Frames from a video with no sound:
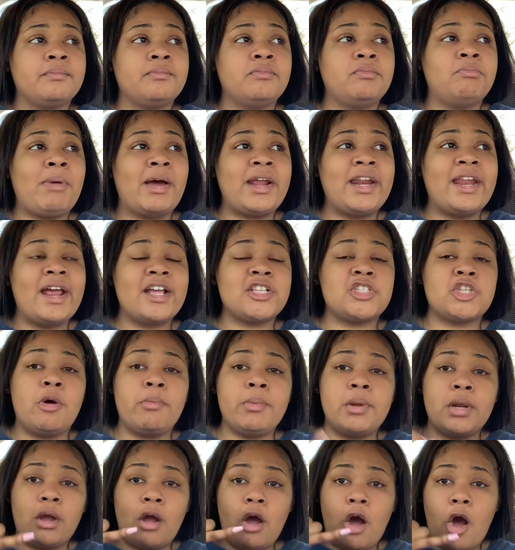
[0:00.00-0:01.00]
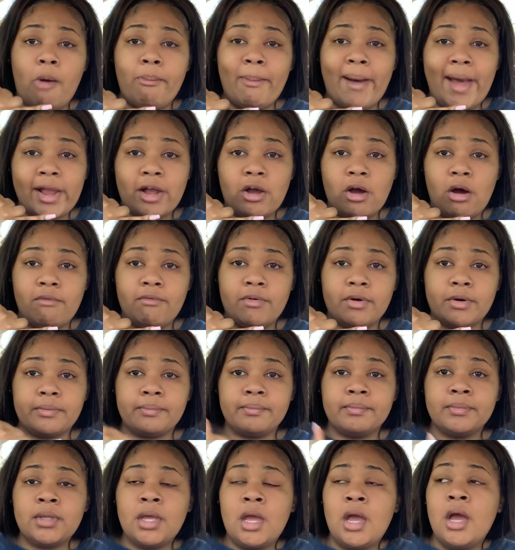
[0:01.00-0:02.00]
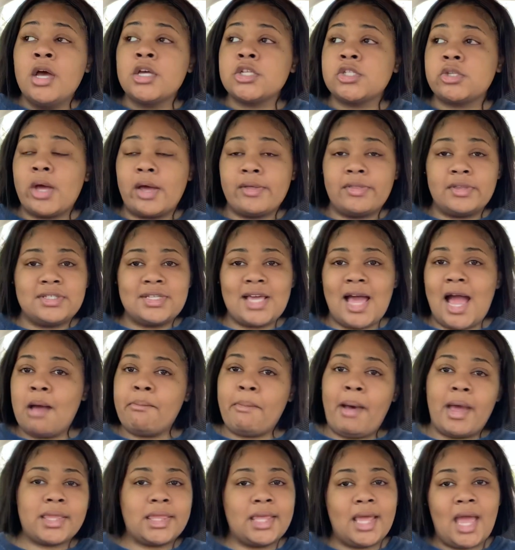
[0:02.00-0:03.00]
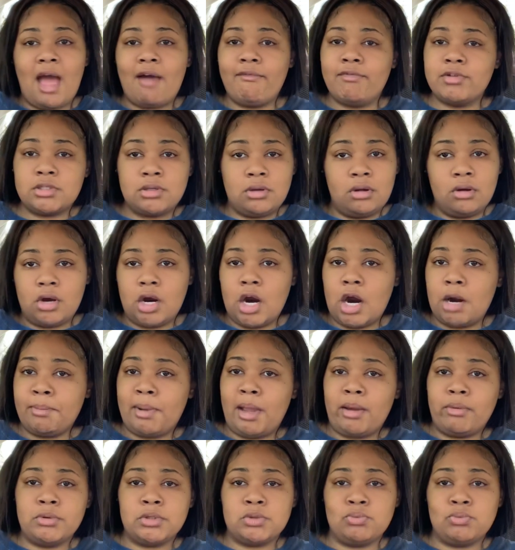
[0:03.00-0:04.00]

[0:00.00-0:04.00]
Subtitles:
my dad told me to call Mike over. So at the time, Mike didn't have his own car. Mike was